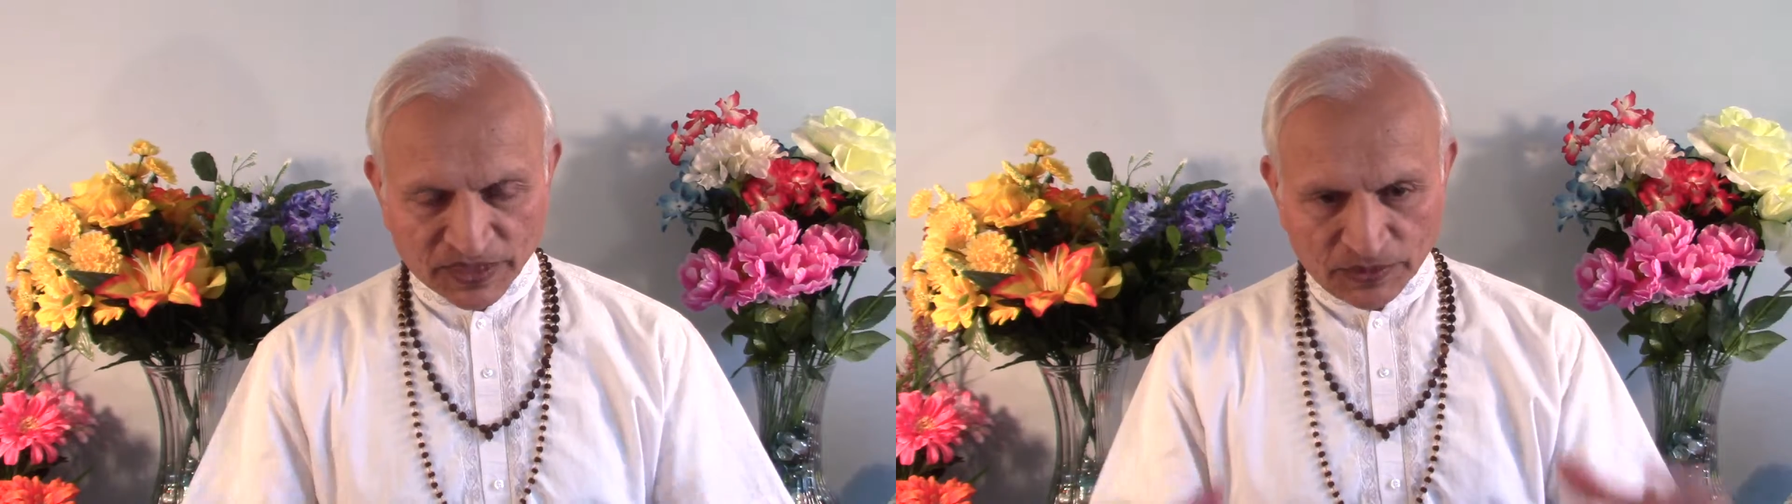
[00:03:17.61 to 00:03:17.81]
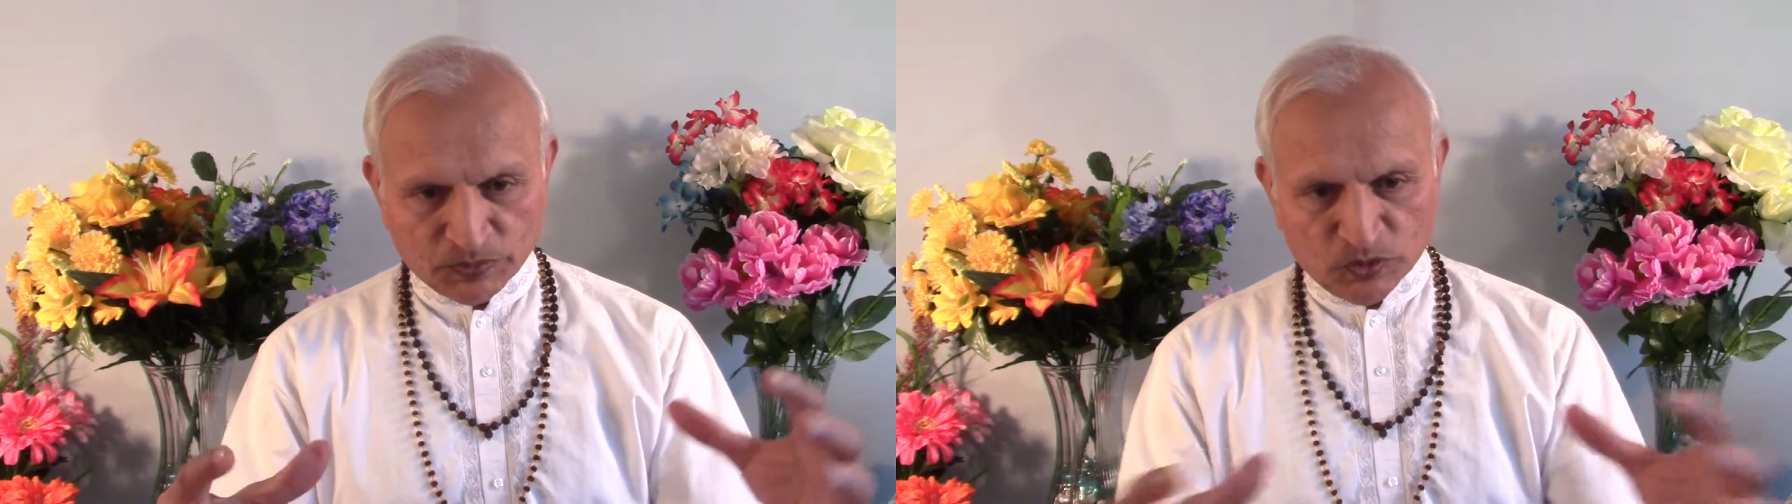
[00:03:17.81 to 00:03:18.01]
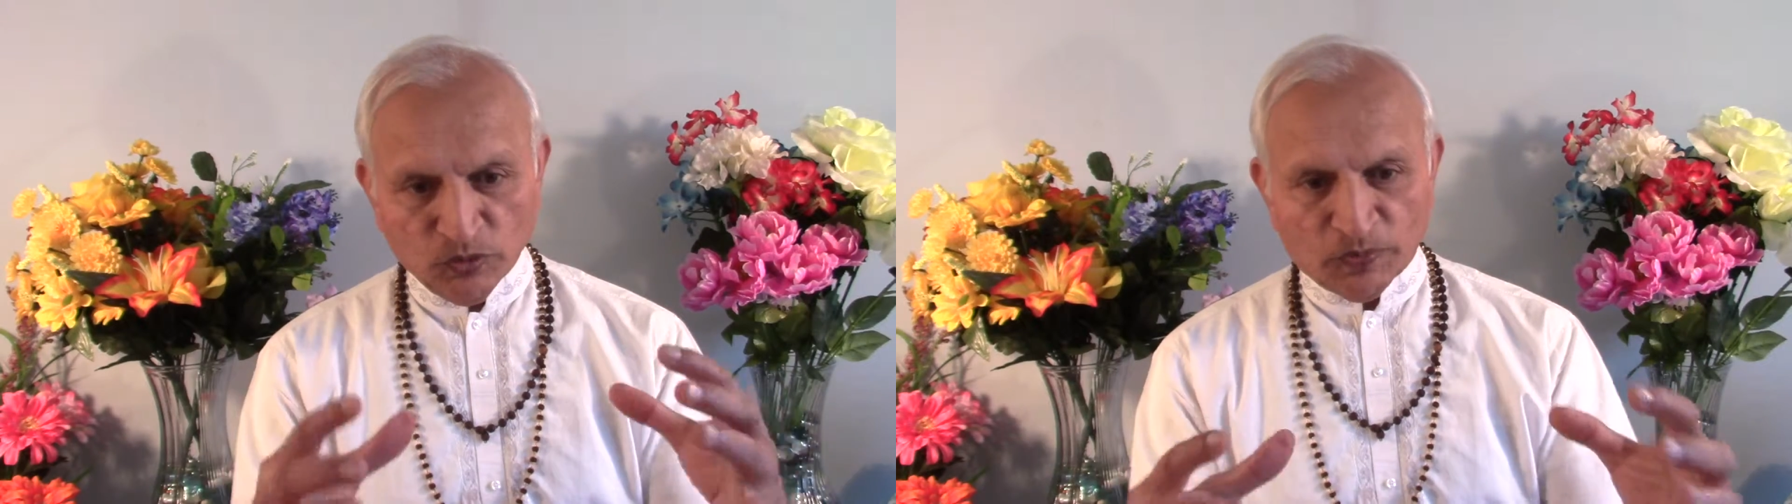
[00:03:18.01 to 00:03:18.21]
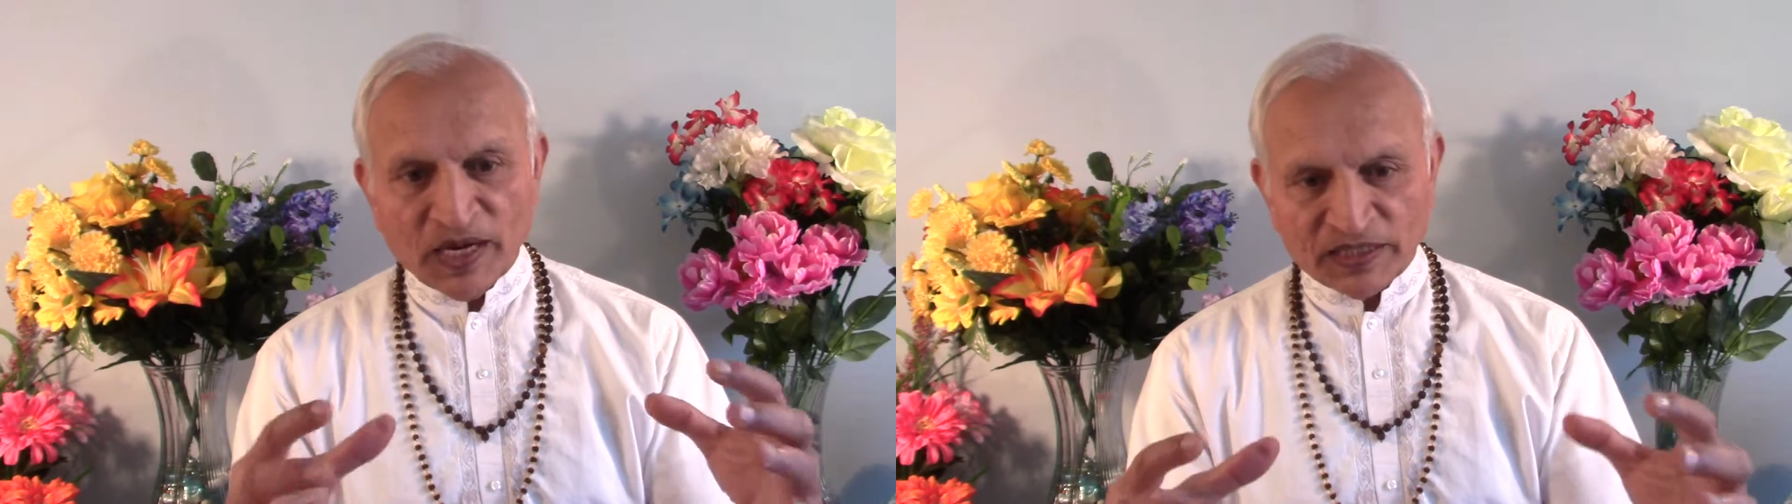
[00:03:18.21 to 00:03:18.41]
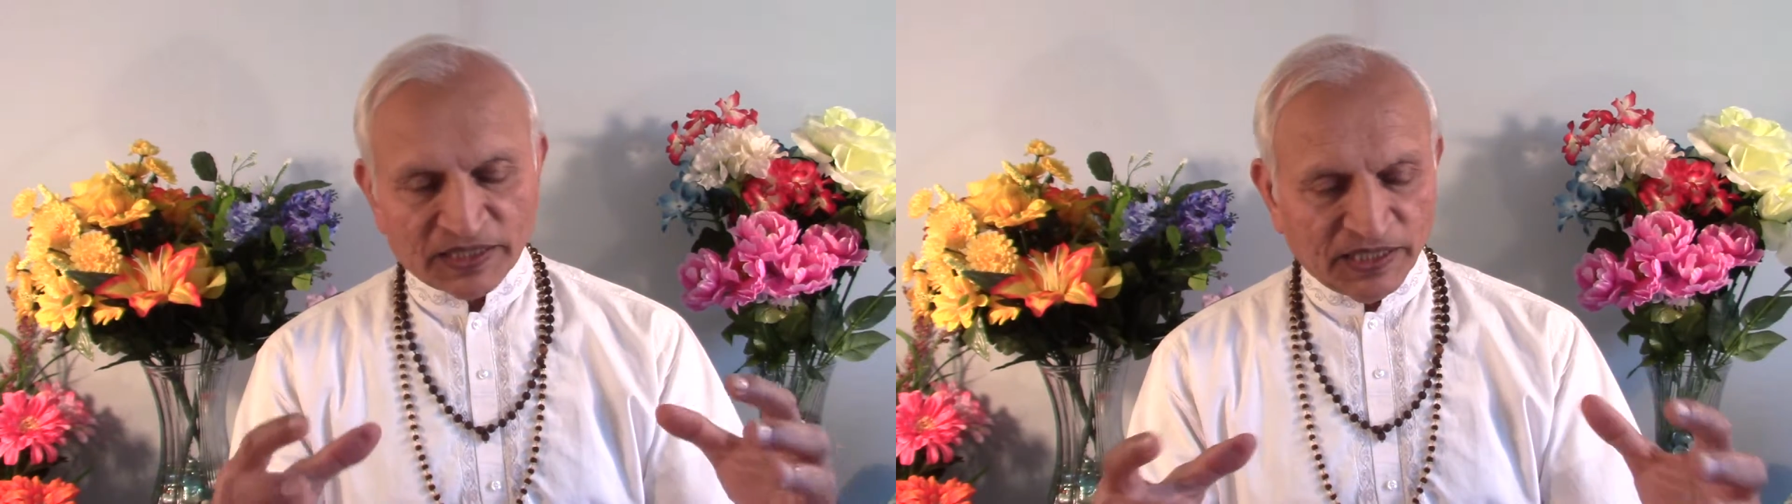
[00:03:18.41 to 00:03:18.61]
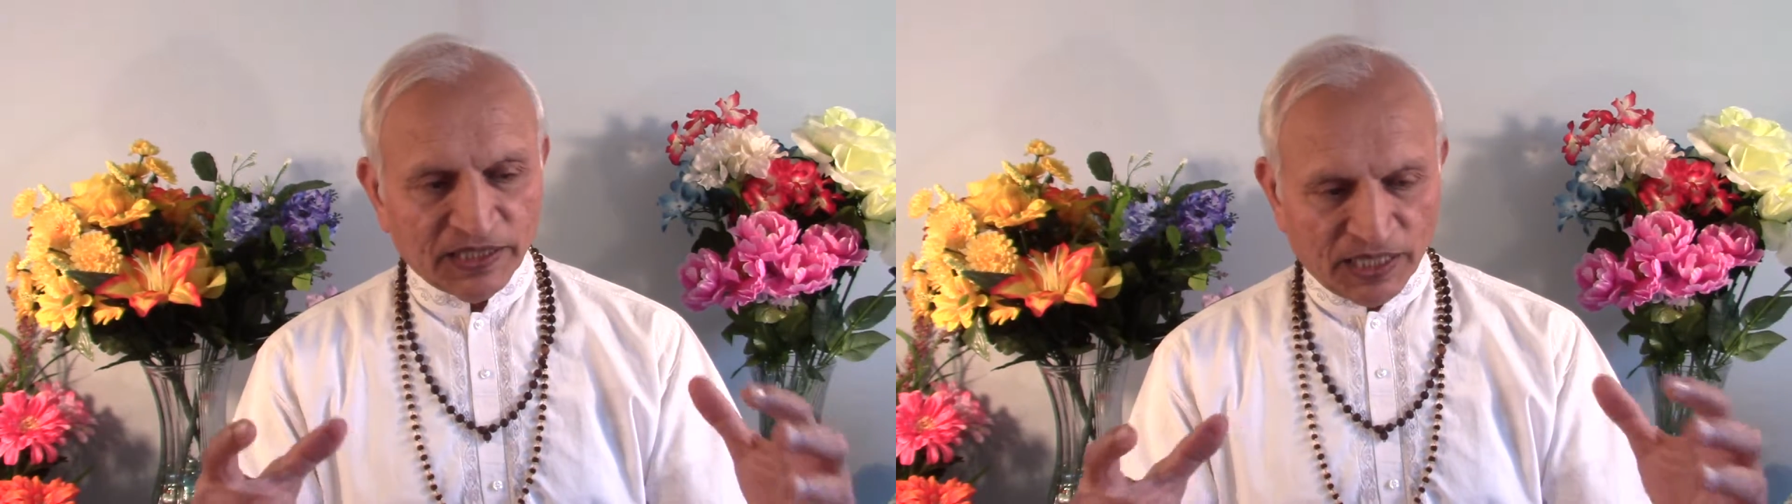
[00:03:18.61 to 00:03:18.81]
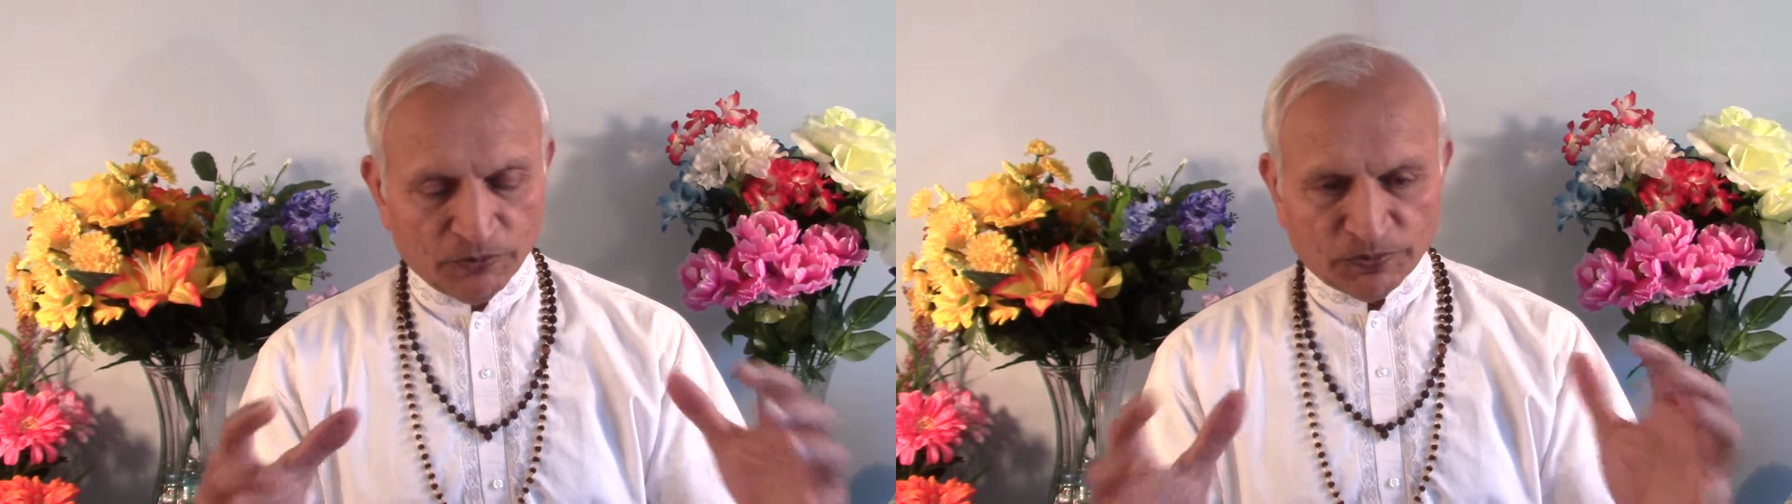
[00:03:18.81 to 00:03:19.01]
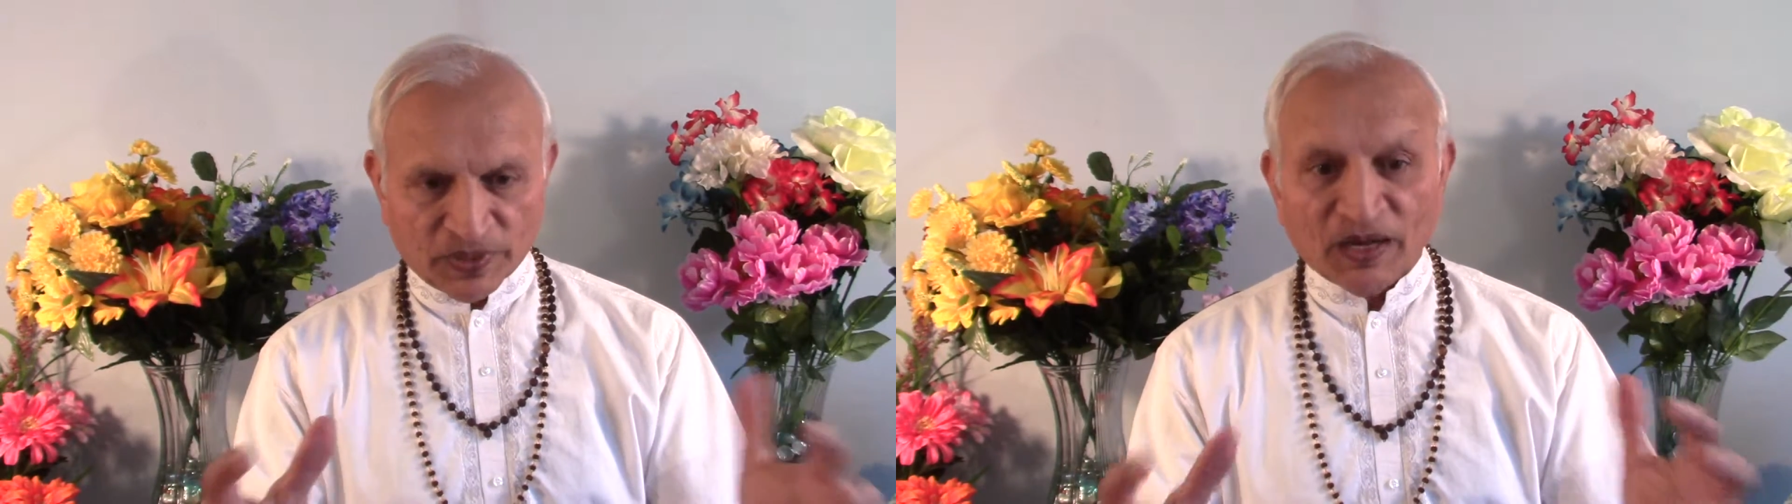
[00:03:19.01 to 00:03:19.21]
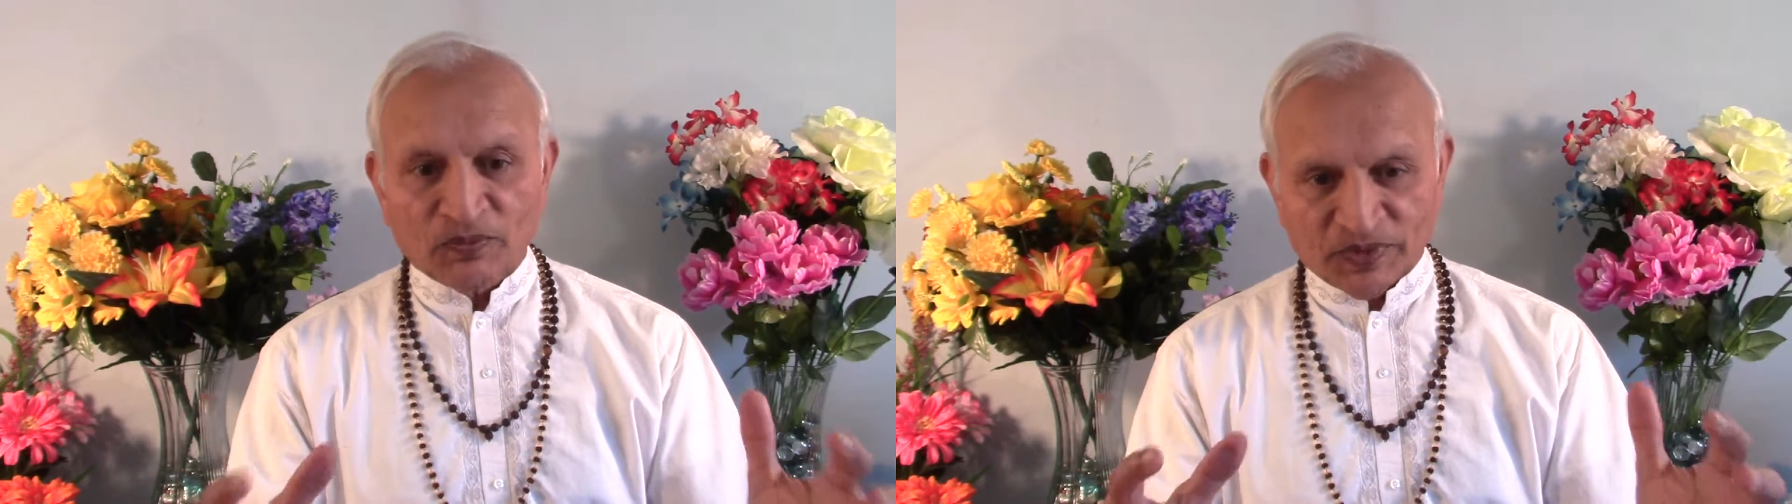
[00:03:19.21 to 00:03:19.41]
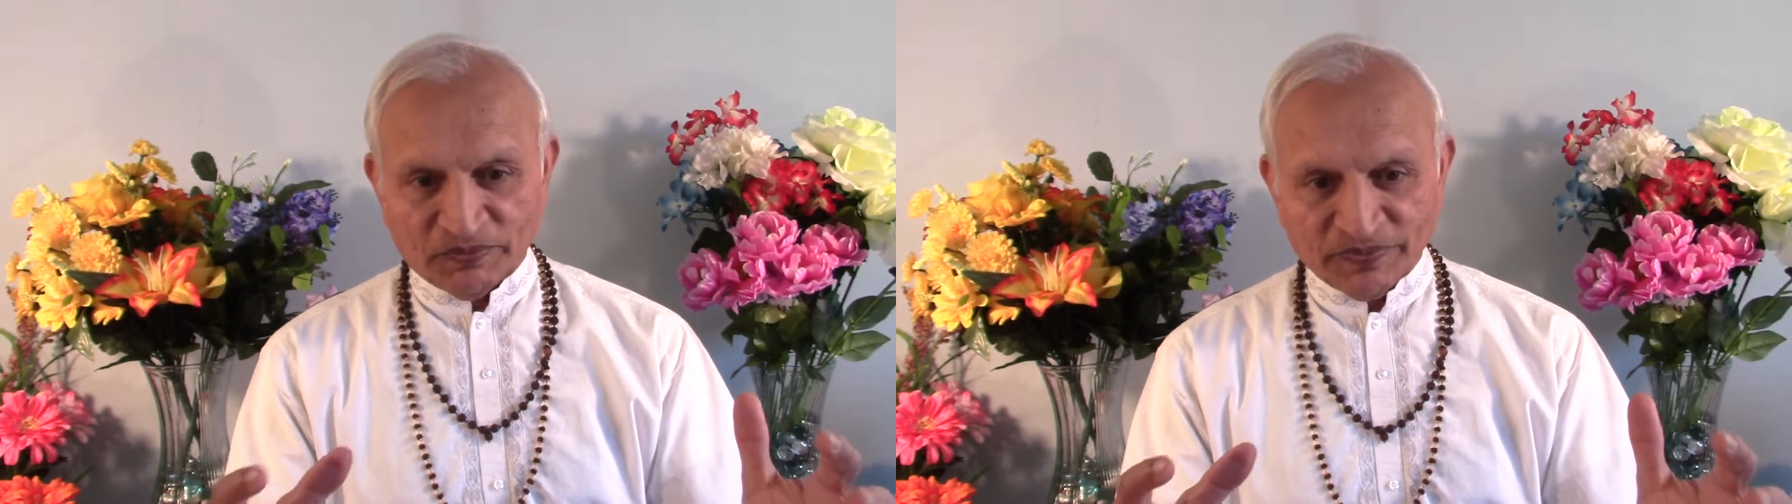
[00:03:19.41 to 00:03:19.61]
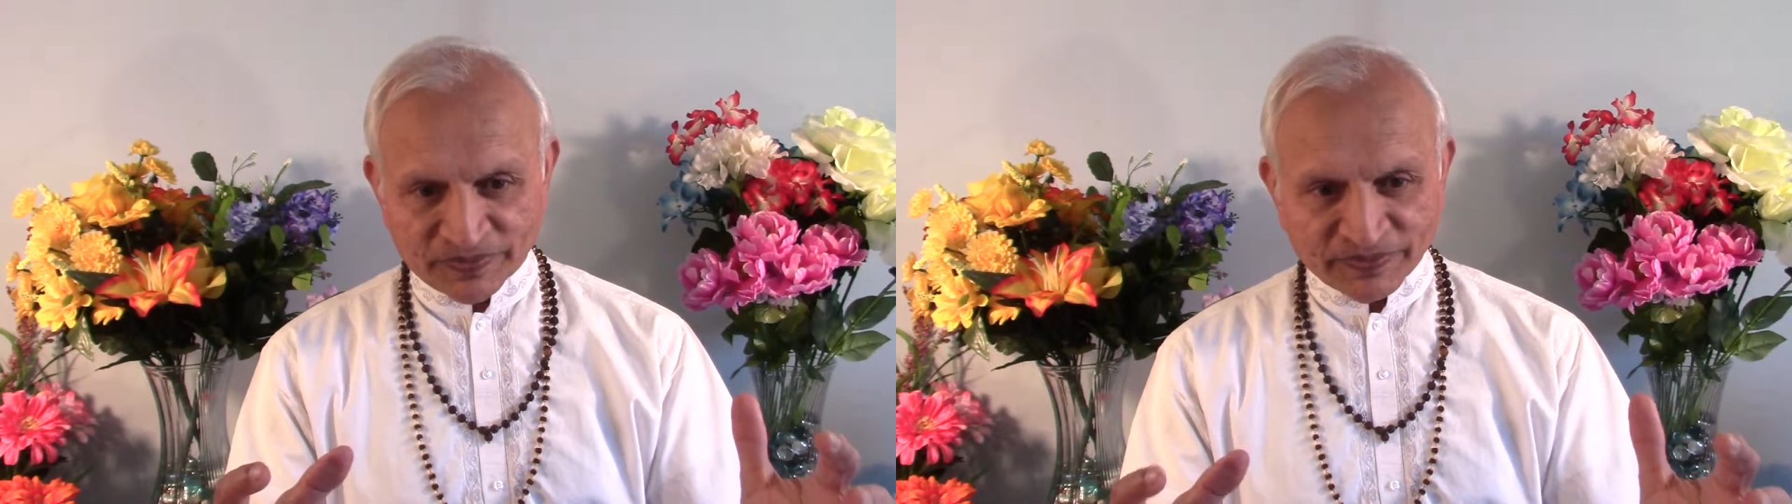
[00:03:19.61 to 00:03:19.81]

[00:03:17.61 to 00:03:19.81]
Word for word: if two parties have problem